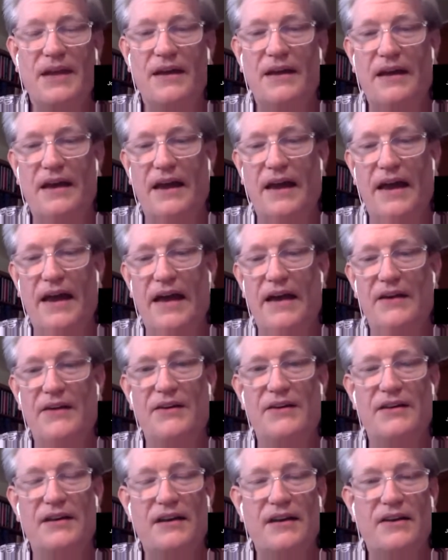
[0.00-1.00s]

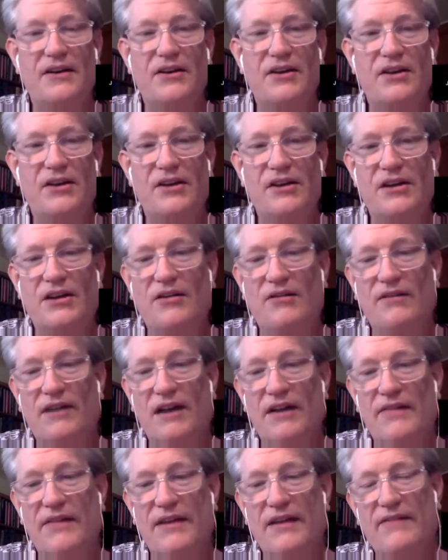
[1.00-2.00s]
And,
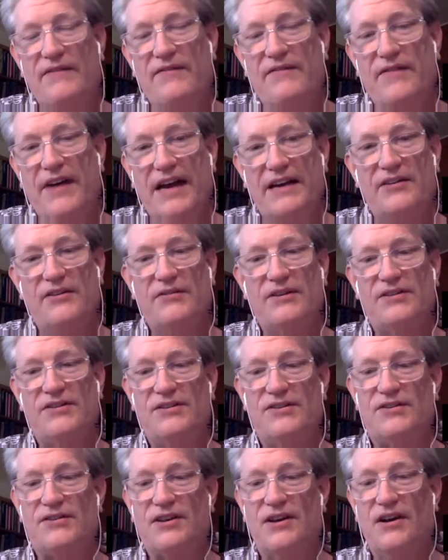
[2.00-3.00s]
vector is
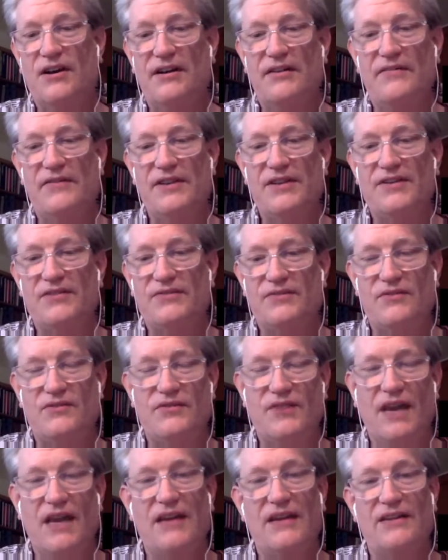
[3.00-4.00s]
just kind of this
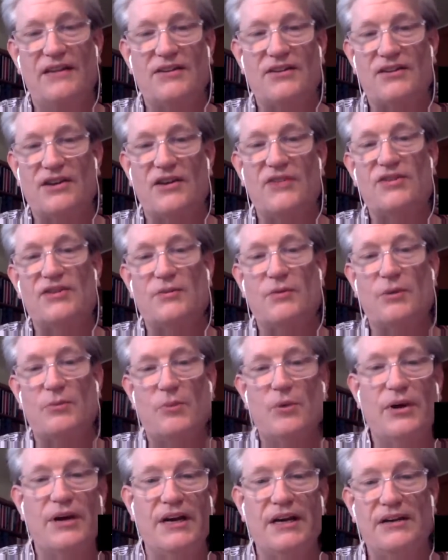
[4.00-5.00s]
thing that starts at
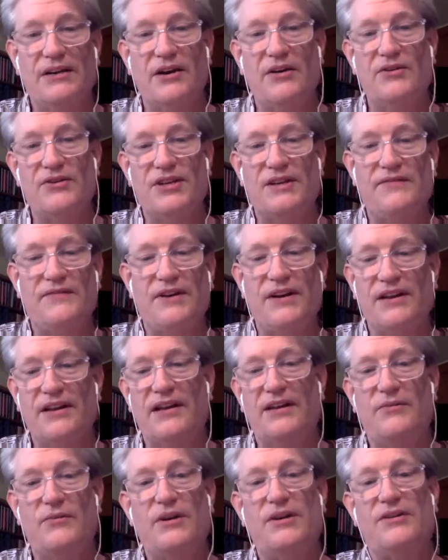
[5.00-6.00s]
one point and goes
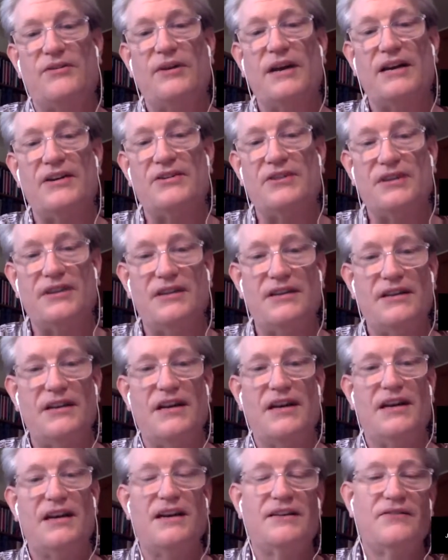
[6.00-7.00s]
infinitely in one direction. And,
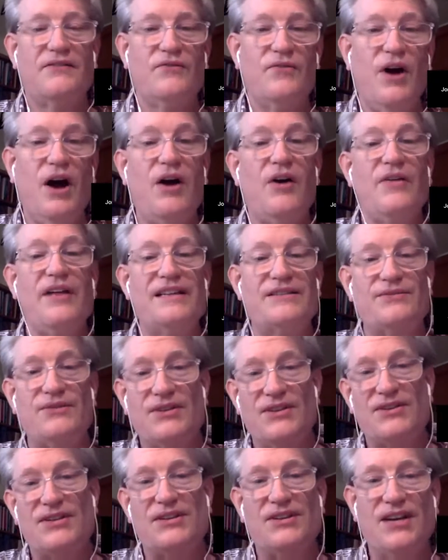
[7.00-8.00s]
wow, that's
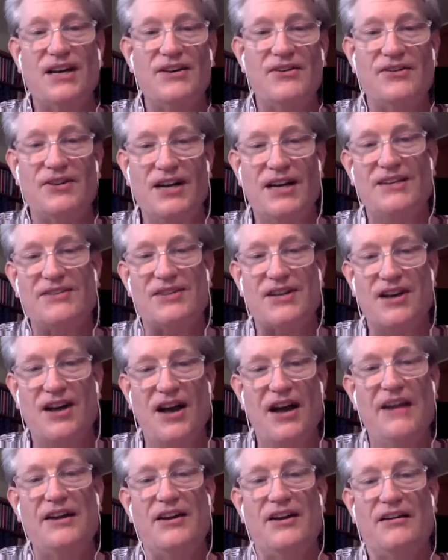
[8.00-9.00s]
what this container does,
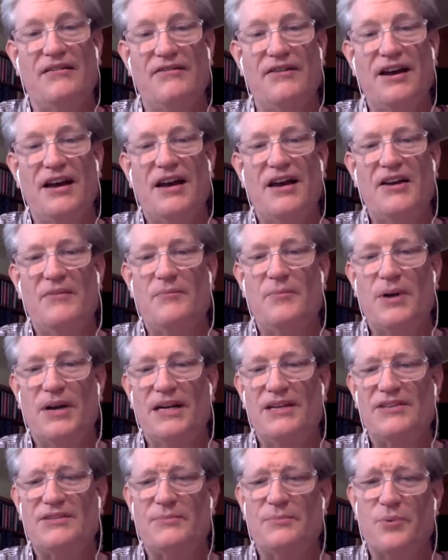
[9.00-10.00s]
kind of.
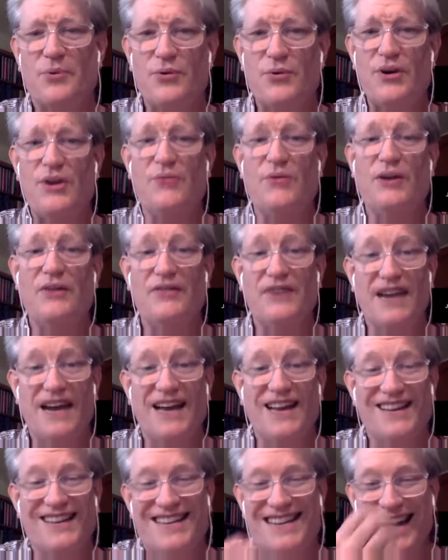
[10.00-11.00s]
But it's a pretty rough
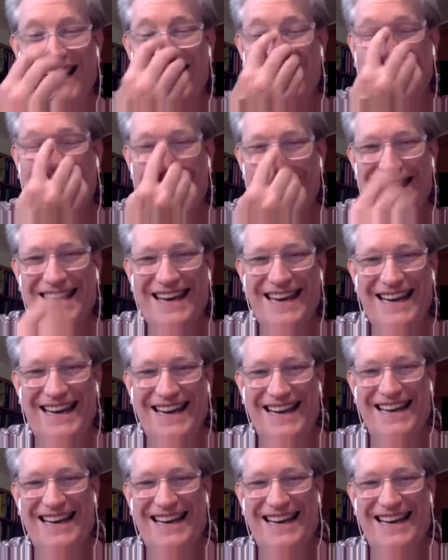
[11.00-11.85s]
analogy, I think.